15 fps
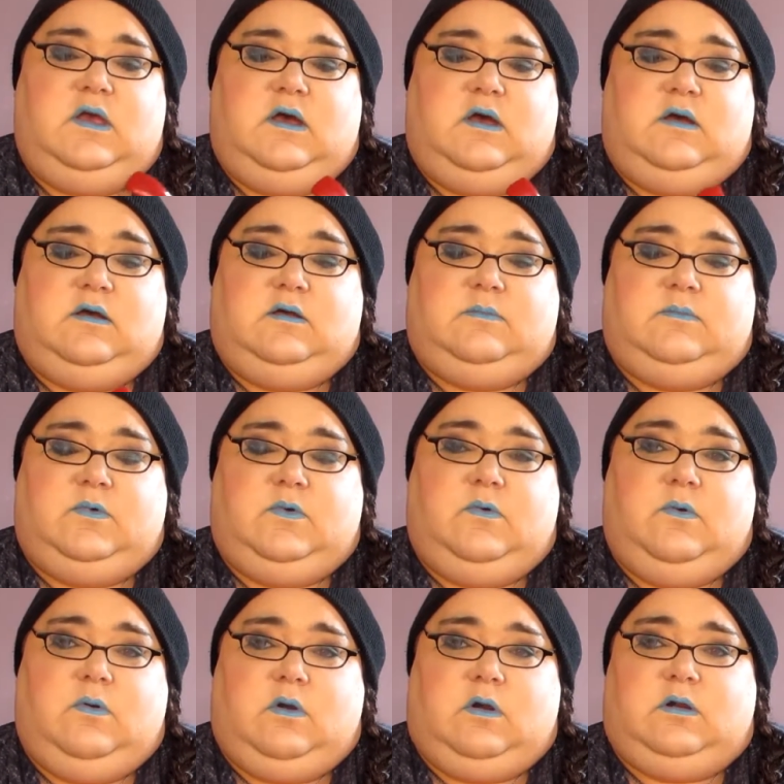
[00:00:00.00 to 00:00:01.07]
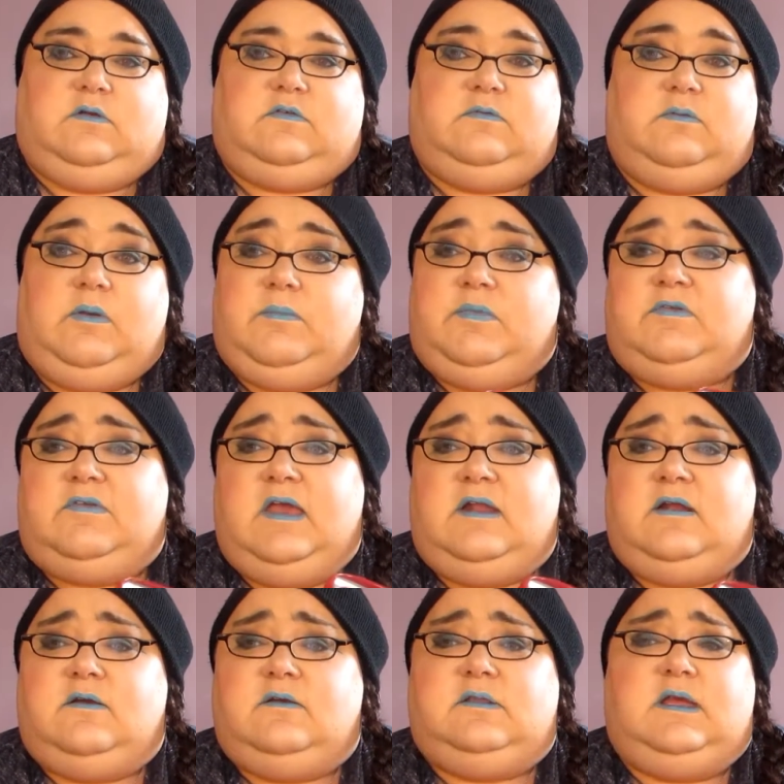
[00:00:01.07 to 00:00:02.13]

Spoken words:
or a sweet potato,